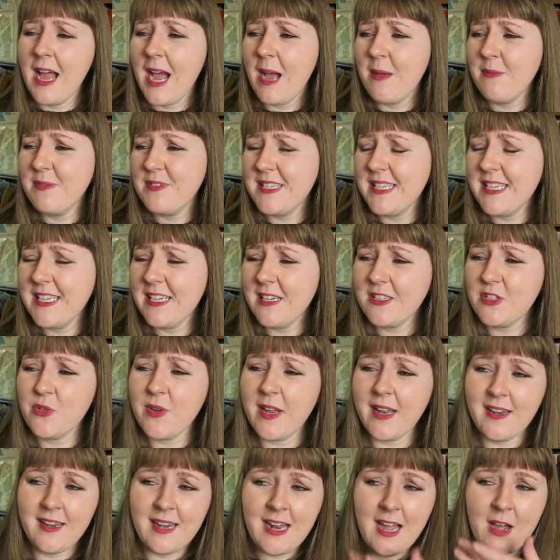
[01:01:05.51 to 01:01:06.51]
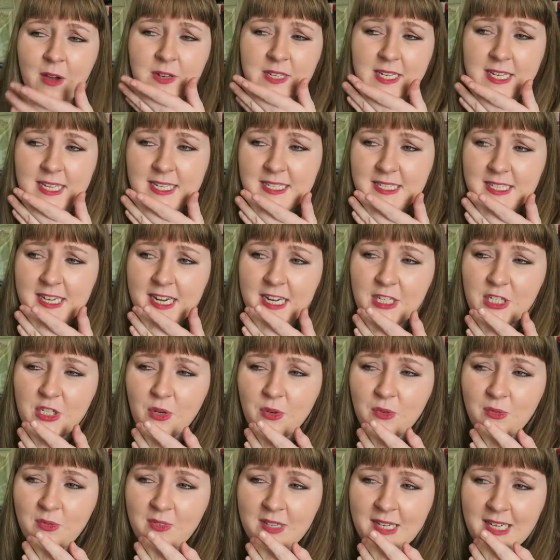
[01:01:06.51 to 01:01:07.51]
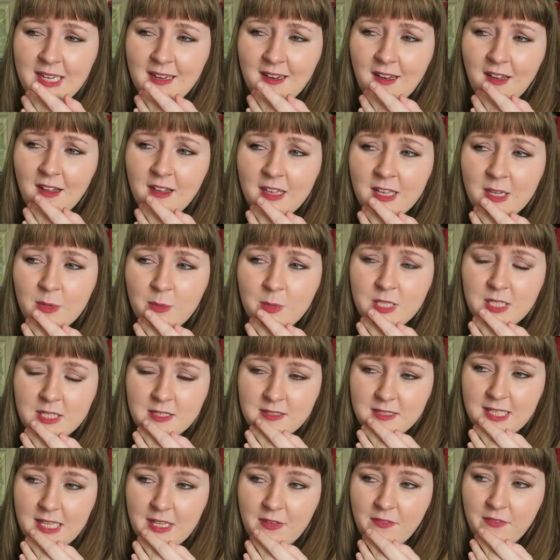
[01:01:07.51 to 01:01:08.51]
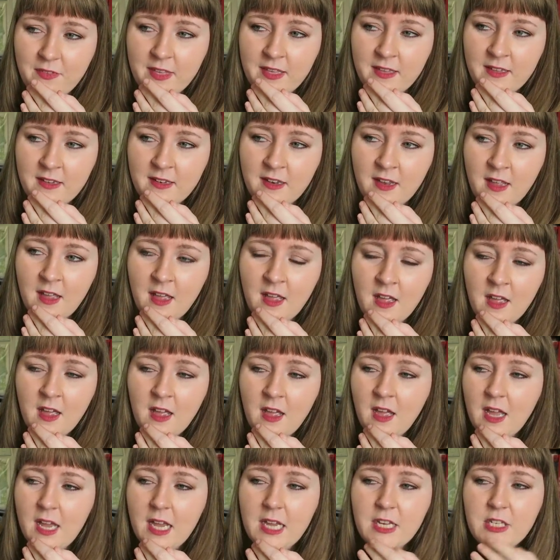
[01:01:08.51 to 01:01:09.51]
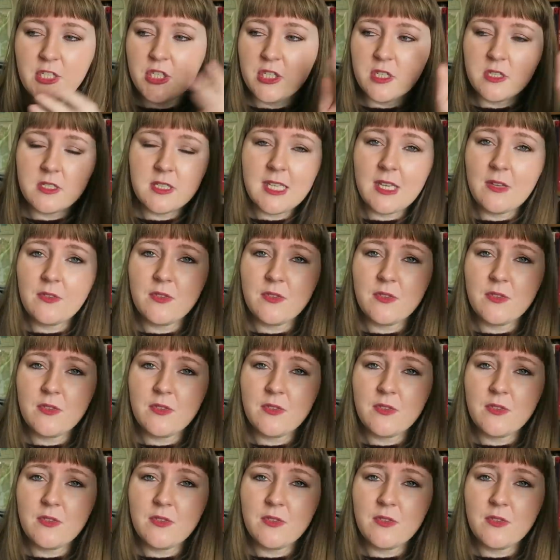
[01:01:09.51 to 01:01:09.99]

I'm seeing a trend nowadays that I don't really like, which is given, it just